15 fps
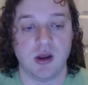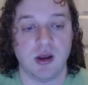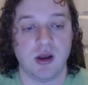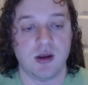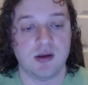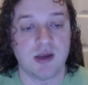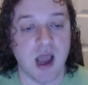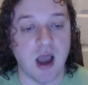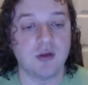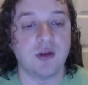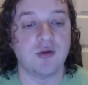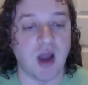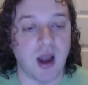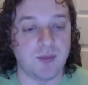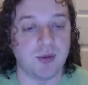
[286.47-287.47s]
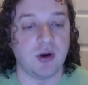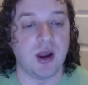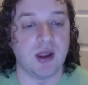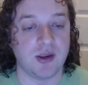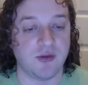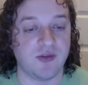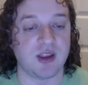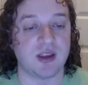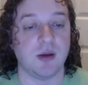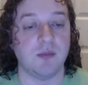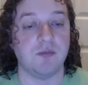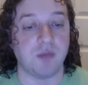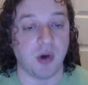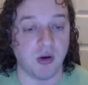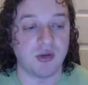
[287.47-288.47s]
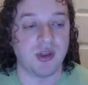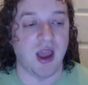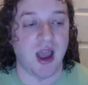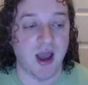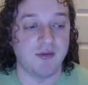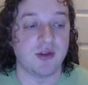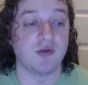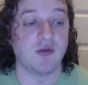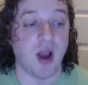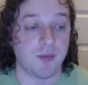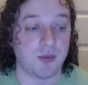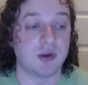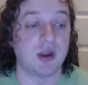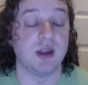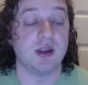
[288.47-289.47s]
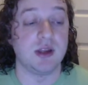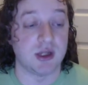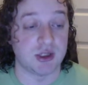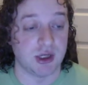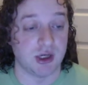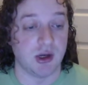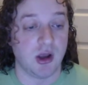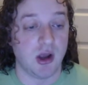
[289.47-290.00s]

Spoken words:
Now the grappler and the victim both have the grappled condition.